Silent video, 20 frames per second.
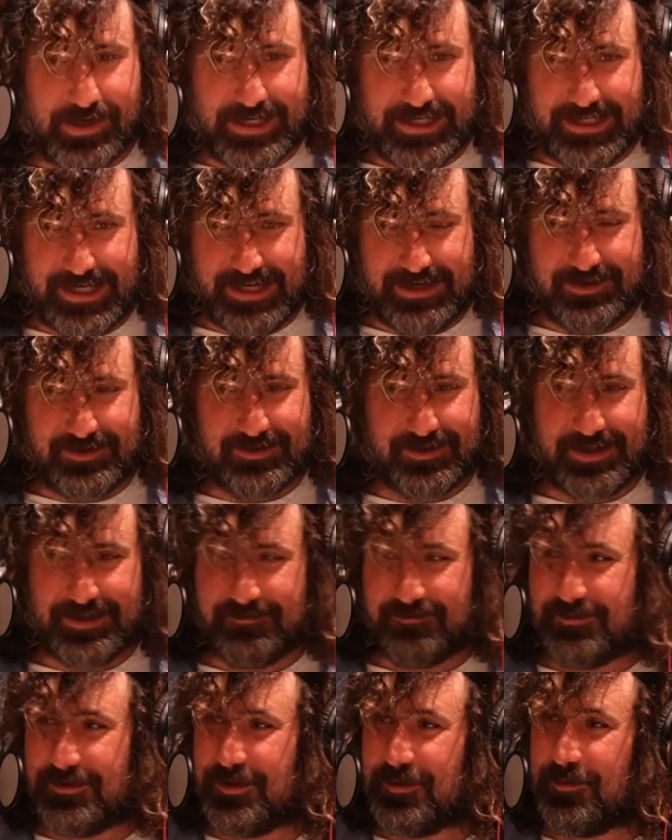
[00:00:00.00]
And so I
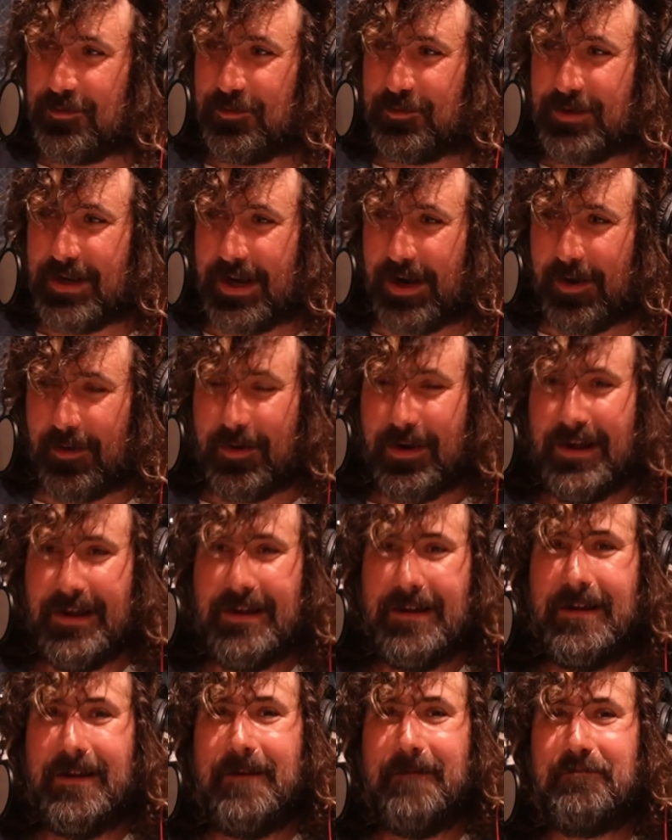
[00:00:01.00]
do,
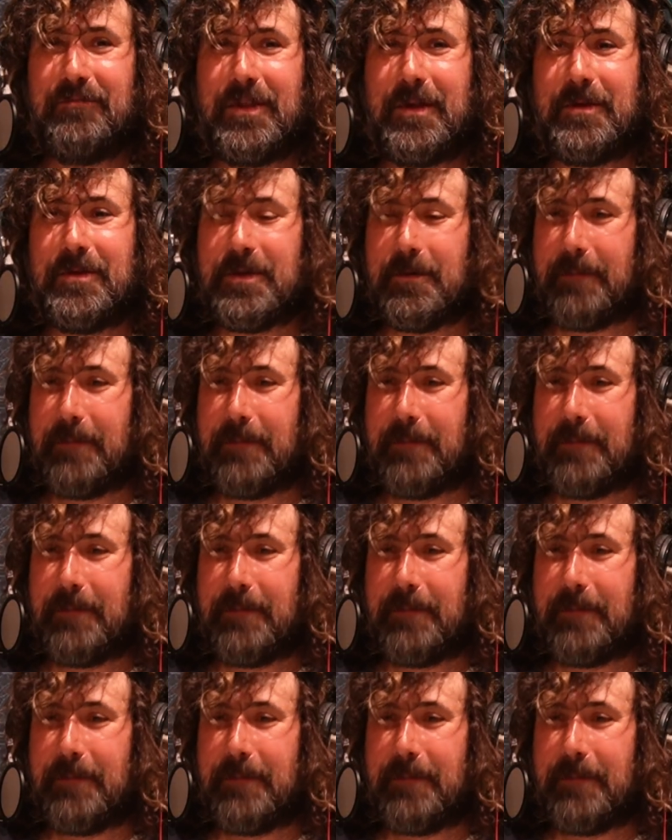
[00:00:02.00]
the